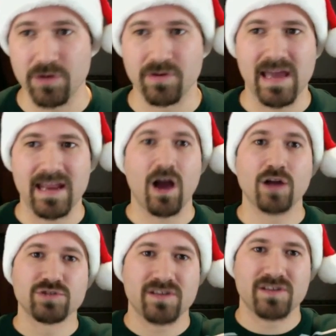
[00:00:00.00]
getting
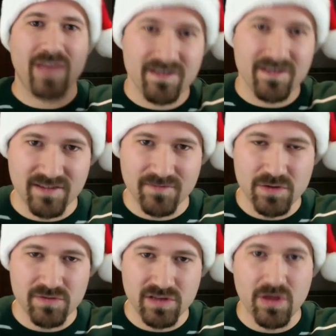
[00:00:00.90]
hundreds of thousands of
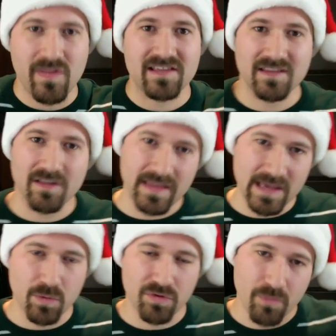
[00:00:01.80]
views, you know, that still
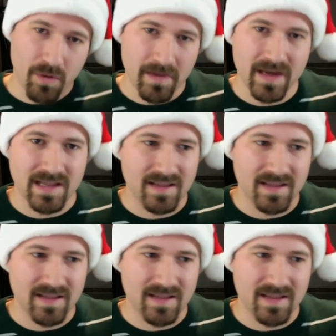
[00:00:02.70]
equals more money,